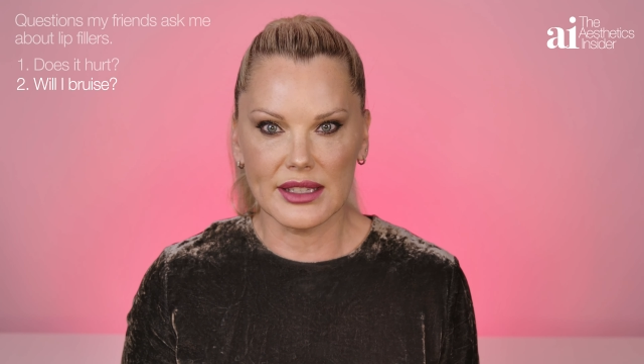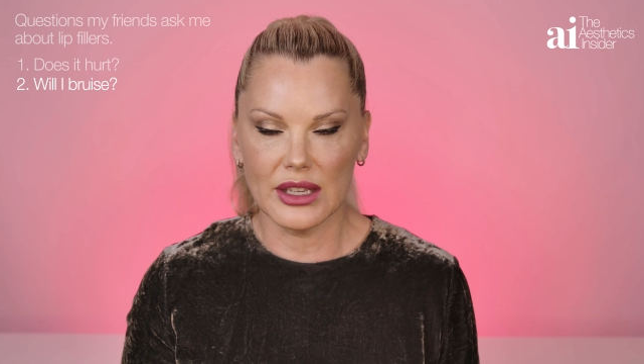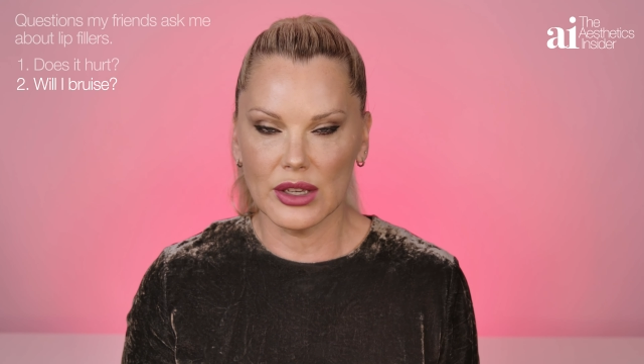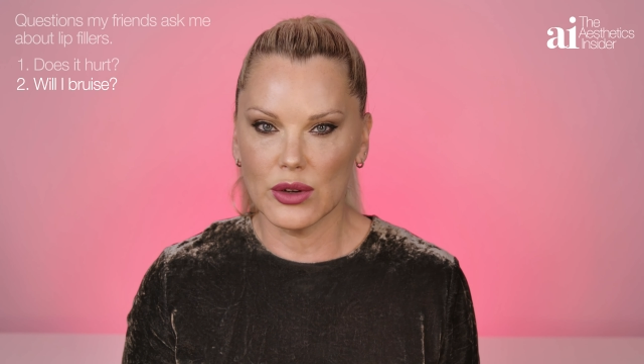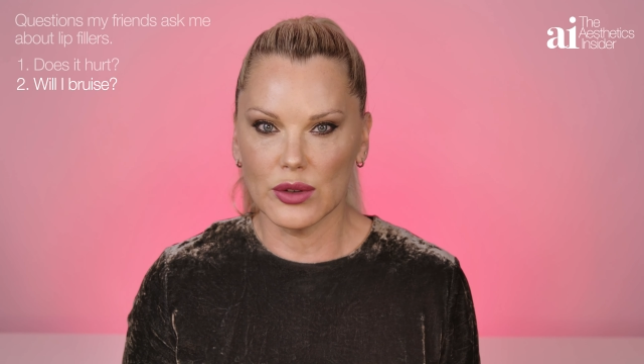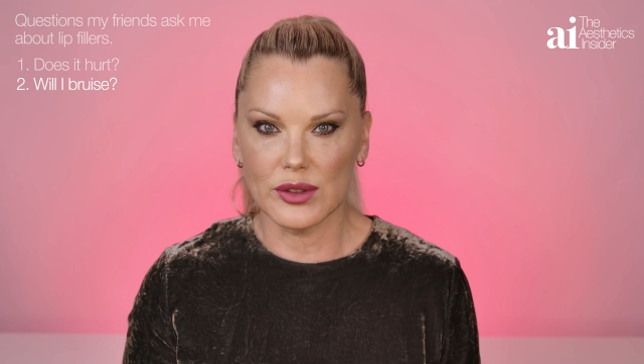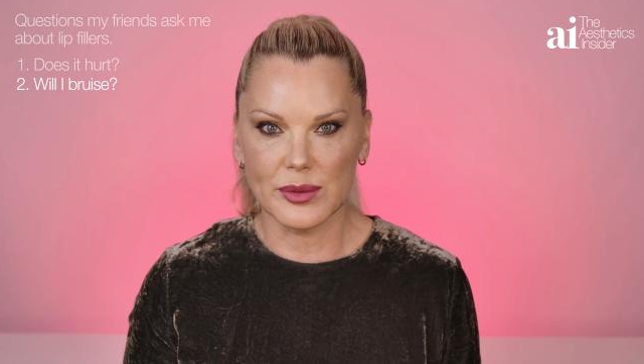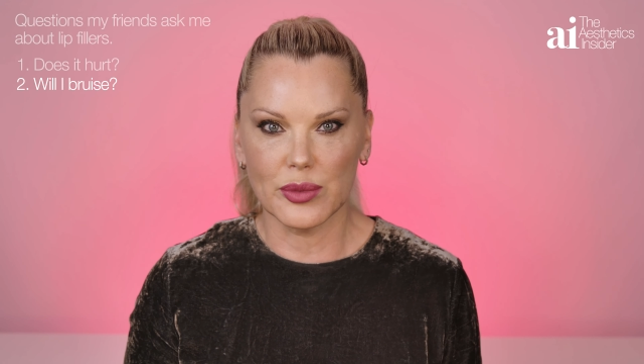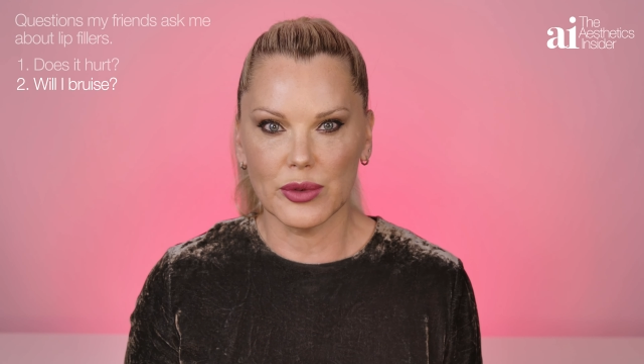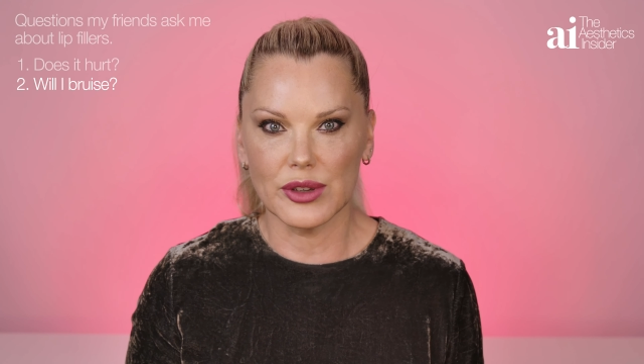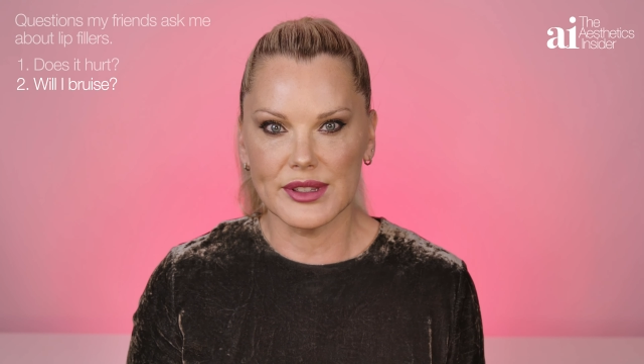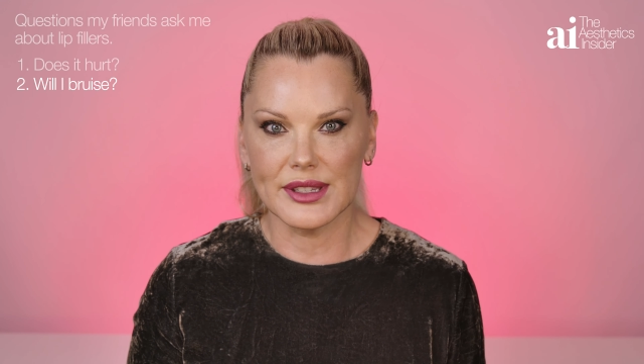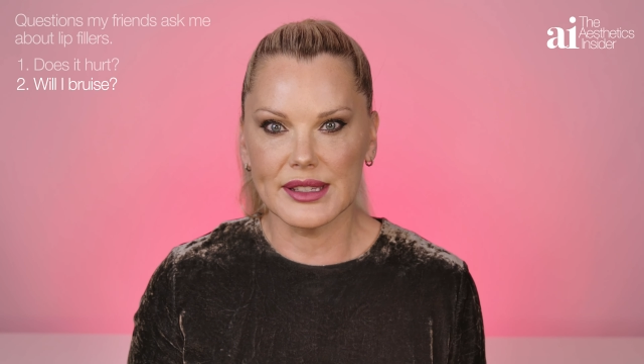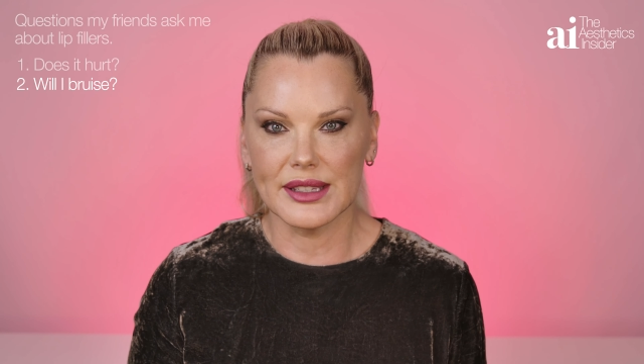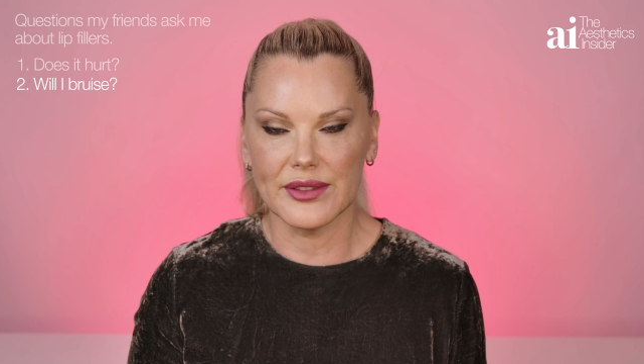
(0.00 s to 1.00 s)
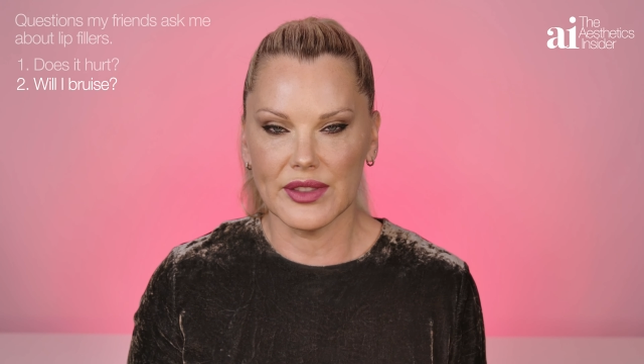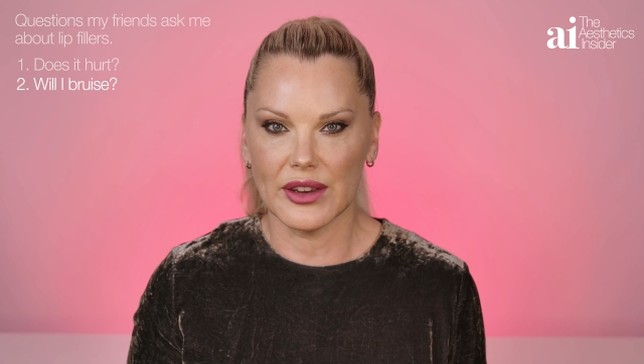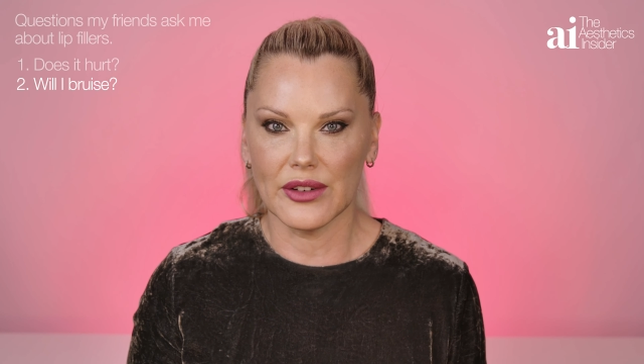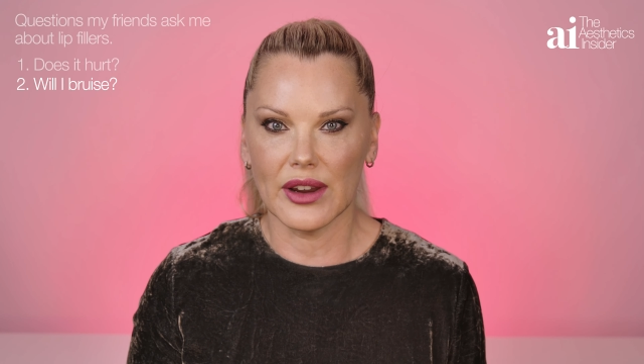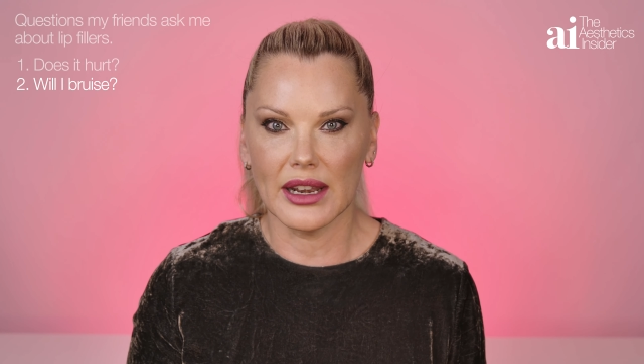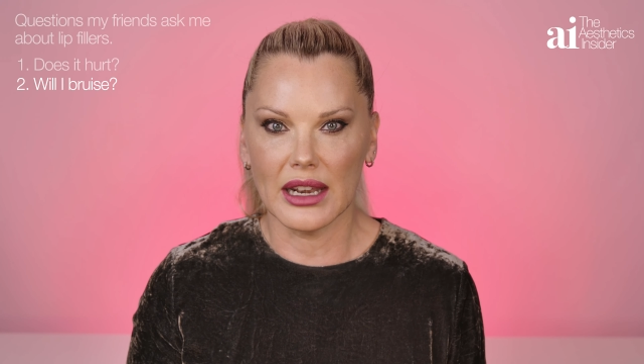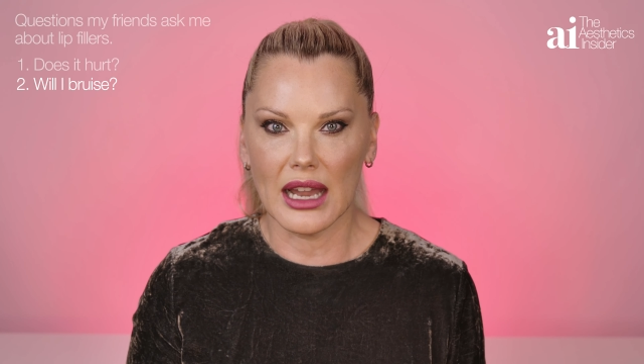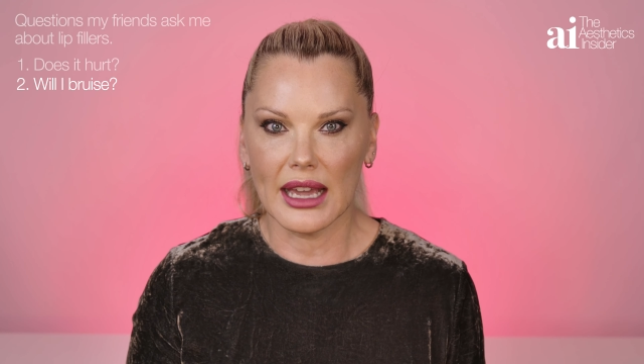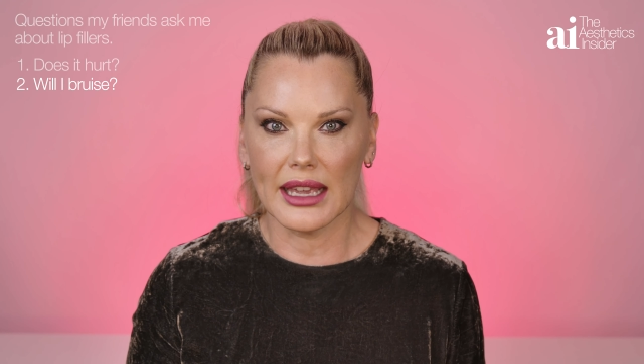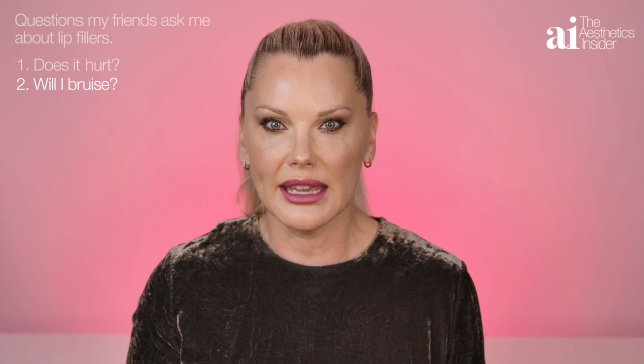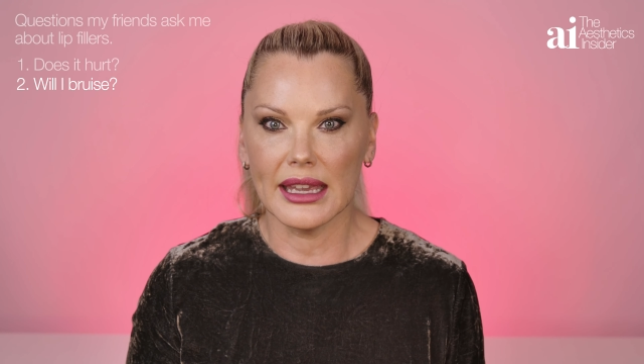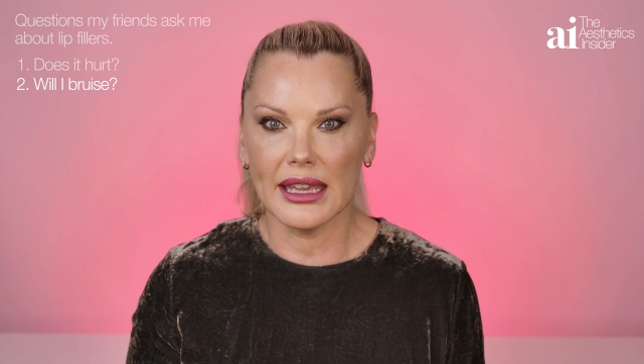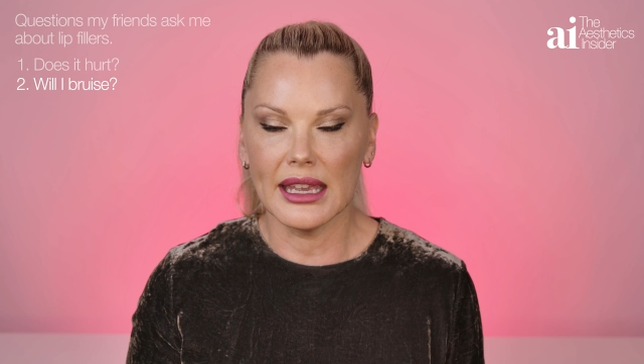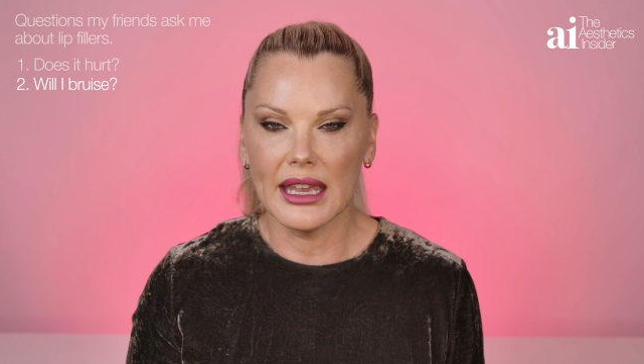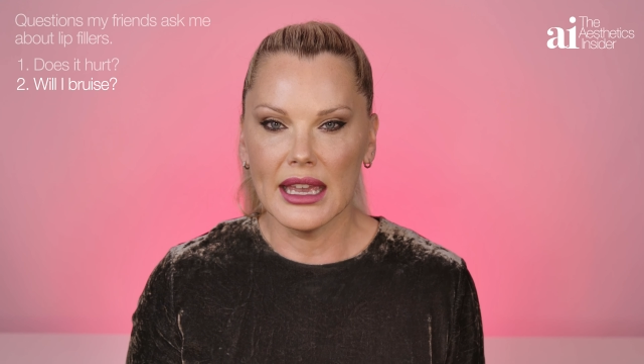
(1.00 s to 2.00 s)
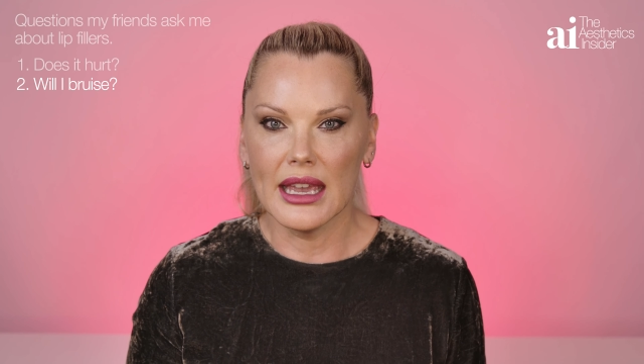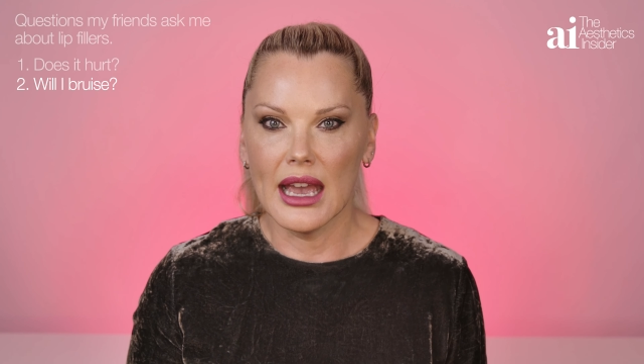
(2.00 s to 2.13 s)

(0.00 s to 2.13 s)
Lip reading: can cause bruises if they're unlucky.